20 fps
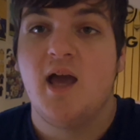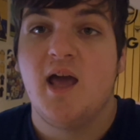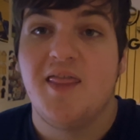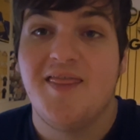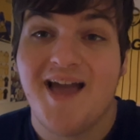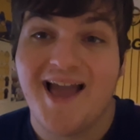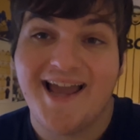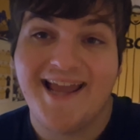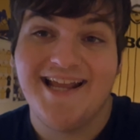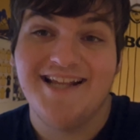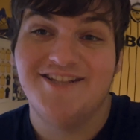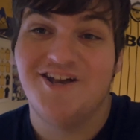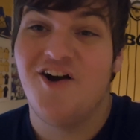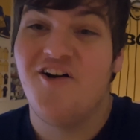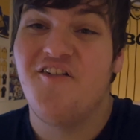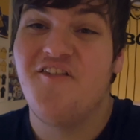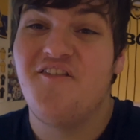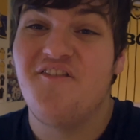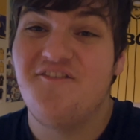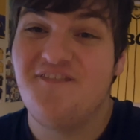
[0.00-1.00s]
that is
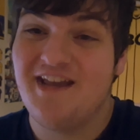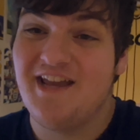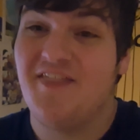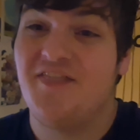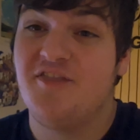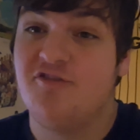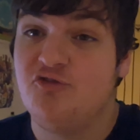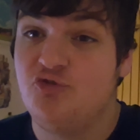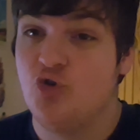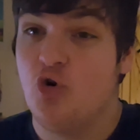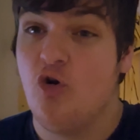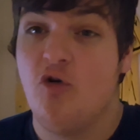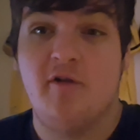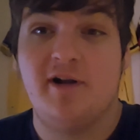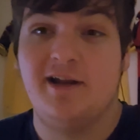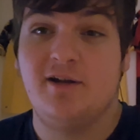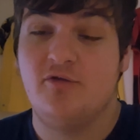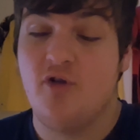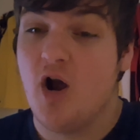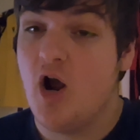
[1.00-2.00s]
our fifth draw
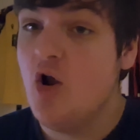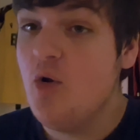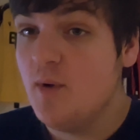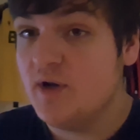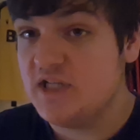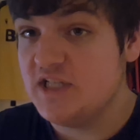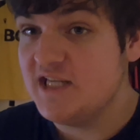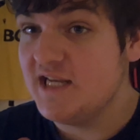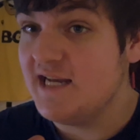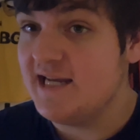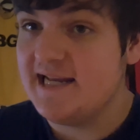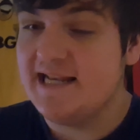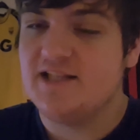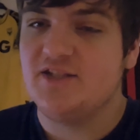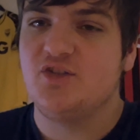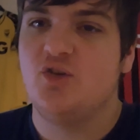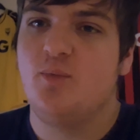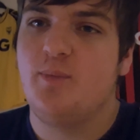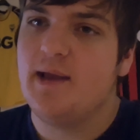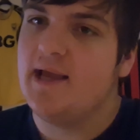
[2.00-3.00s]
in a row, which is a
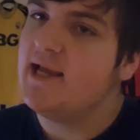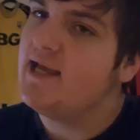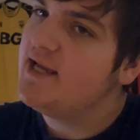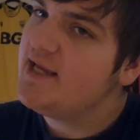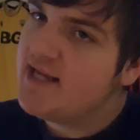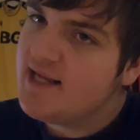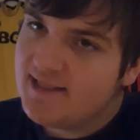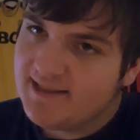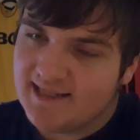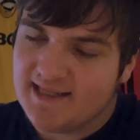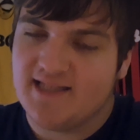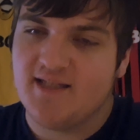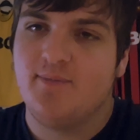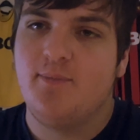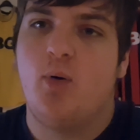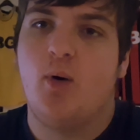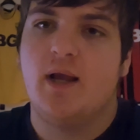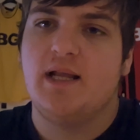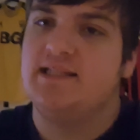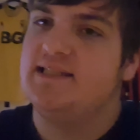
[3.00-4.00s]
little bit
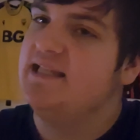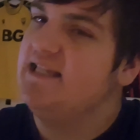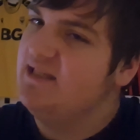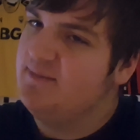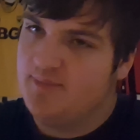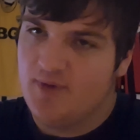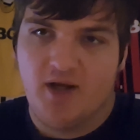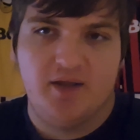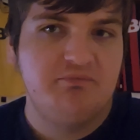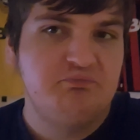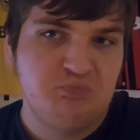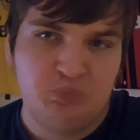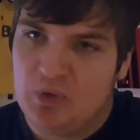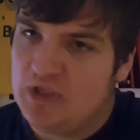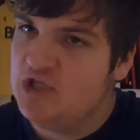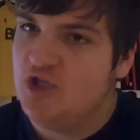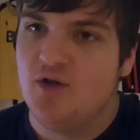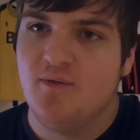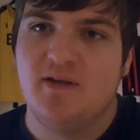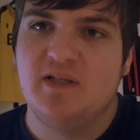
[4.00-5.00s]
disappointing, but
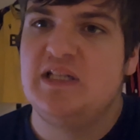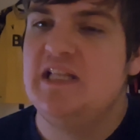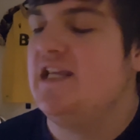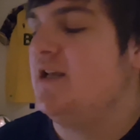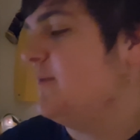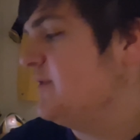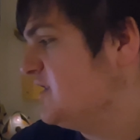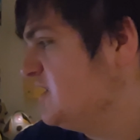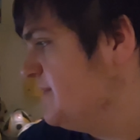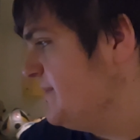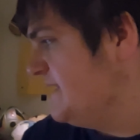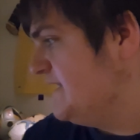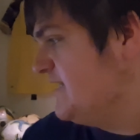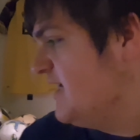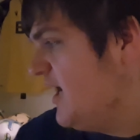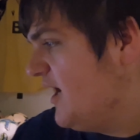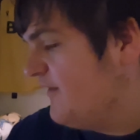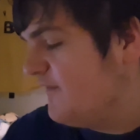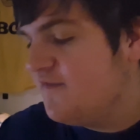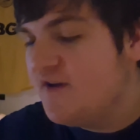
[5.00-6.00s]
we knew this league was going to be
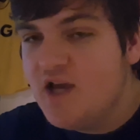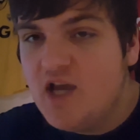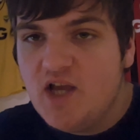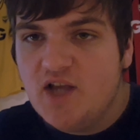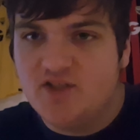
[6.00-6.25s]
tough,